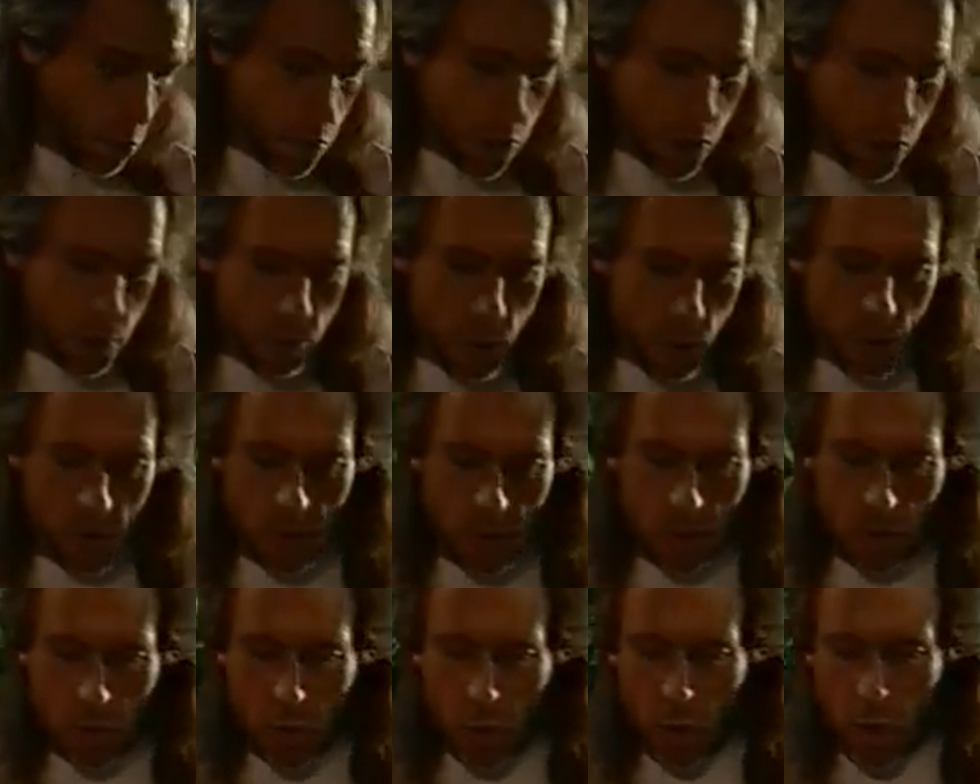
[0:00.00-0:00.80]
Your
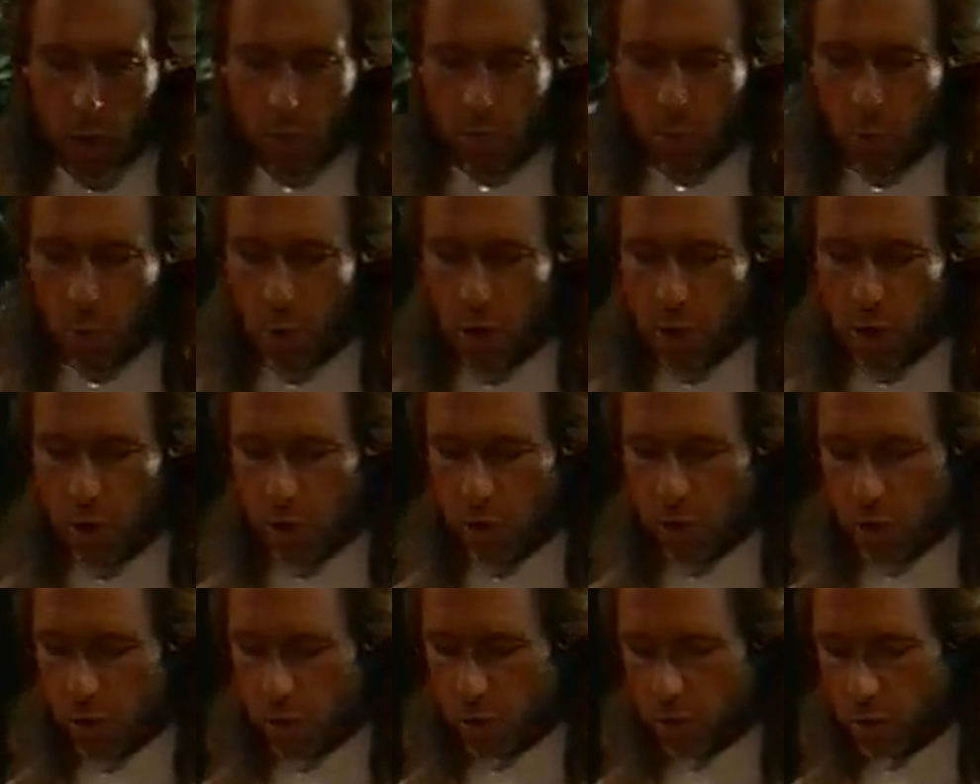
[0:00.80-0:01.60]
communions are a
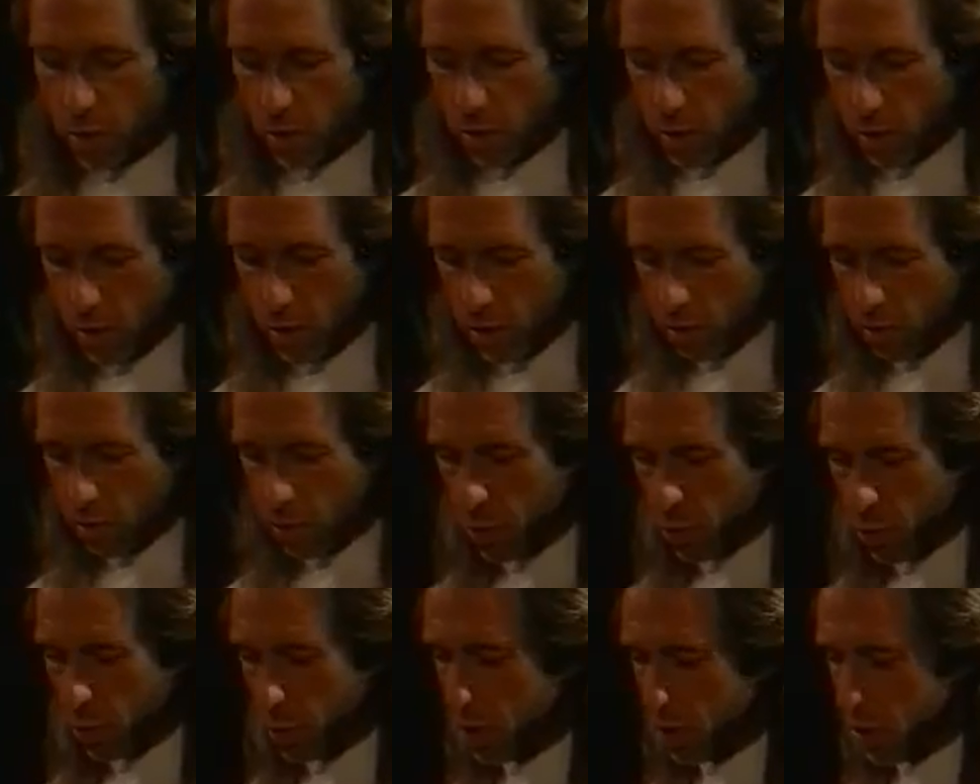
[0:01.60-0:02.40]
bridge
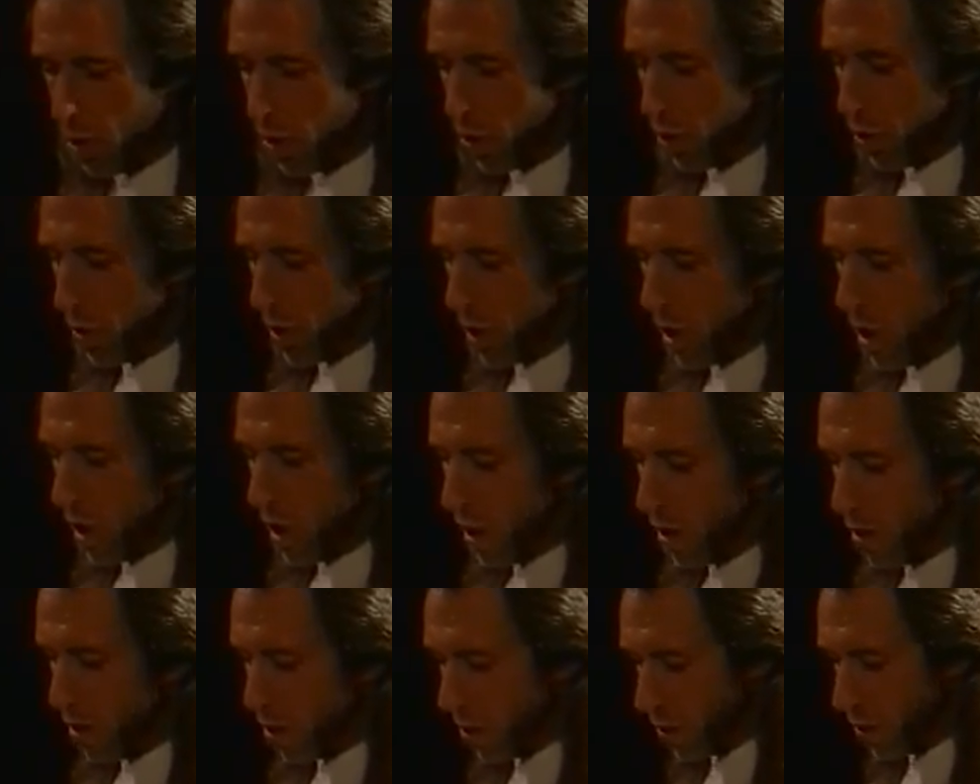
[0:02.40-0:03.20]
between you and the
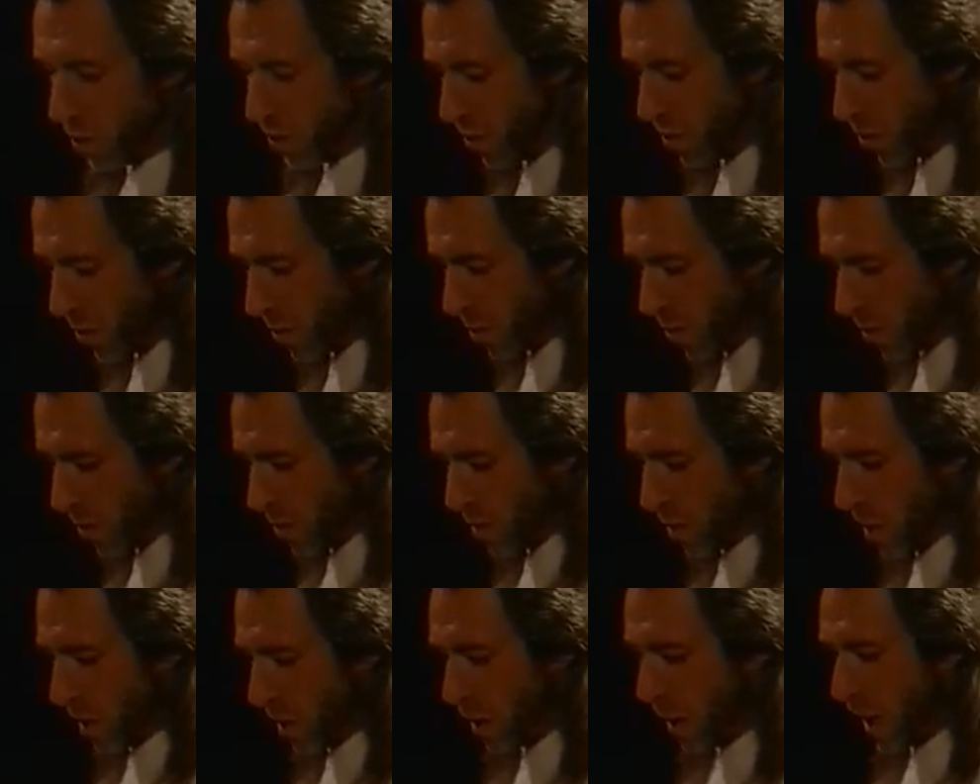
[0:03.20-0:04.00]
angels,
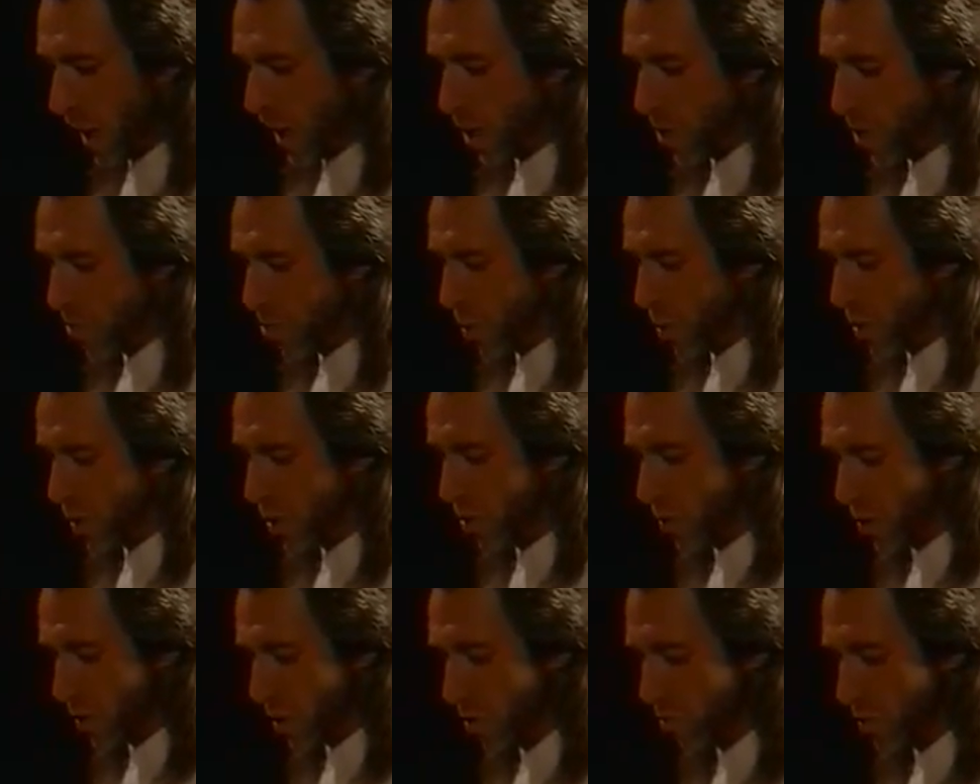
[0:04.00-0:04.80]
and like a
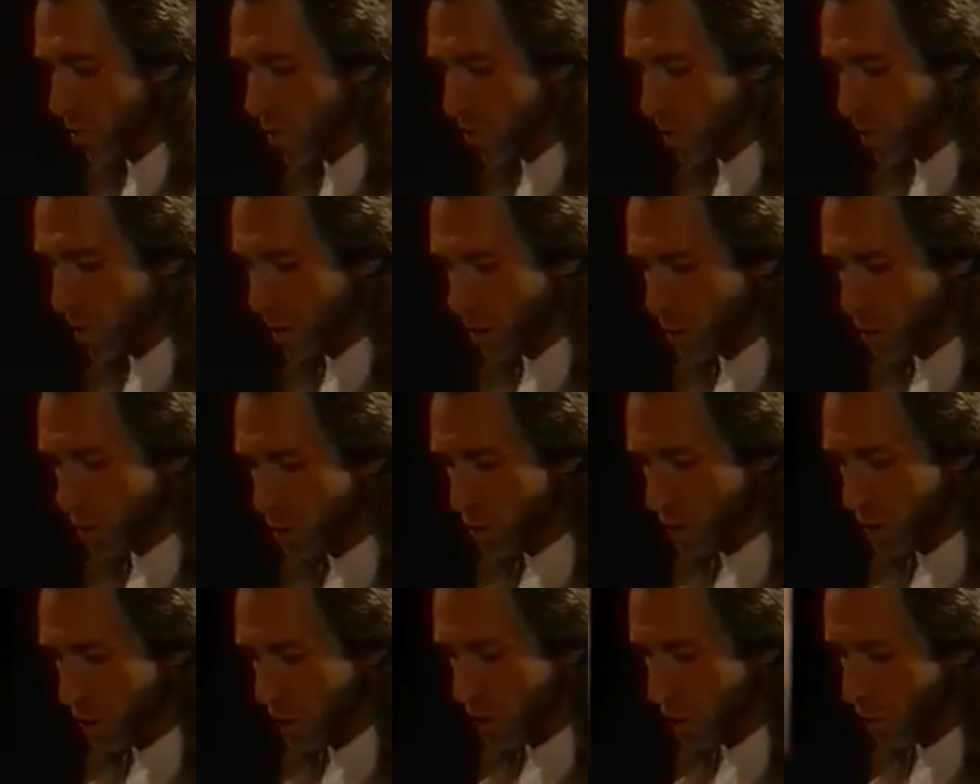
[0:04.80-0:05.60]
bridge can be built
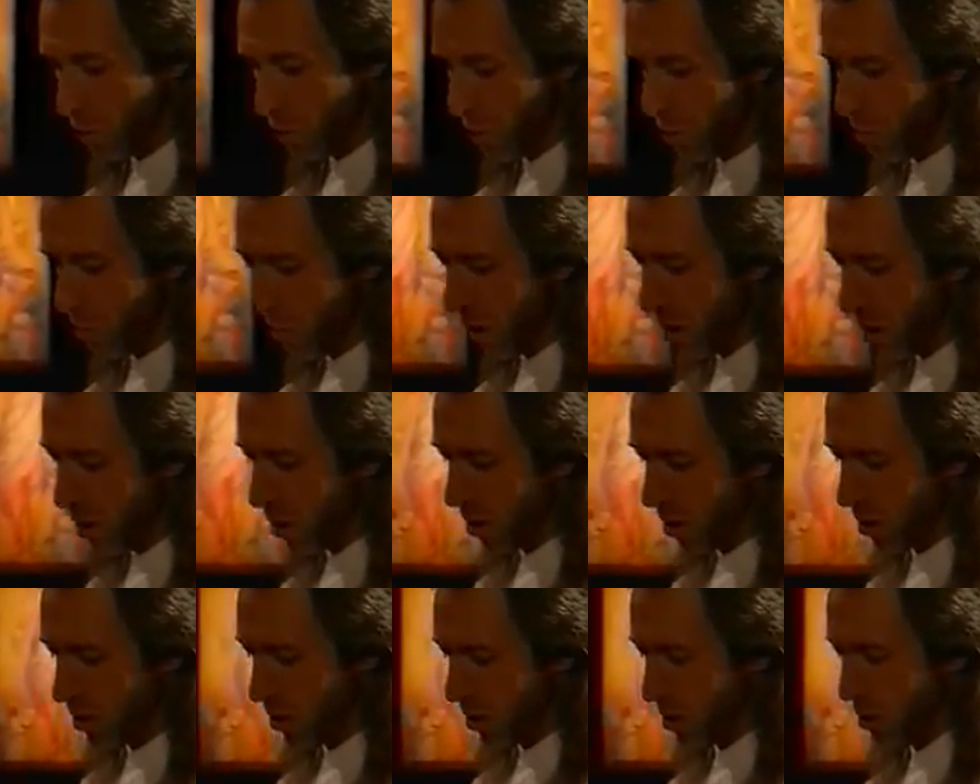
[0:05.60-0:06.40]
only with
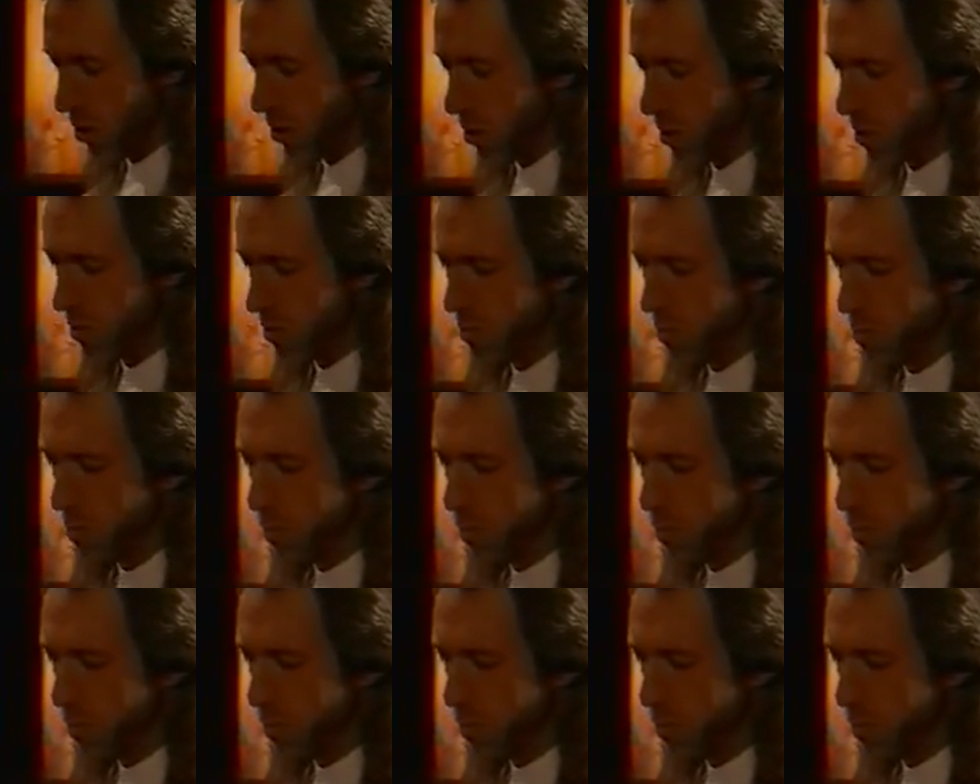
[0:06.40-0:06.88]
patience.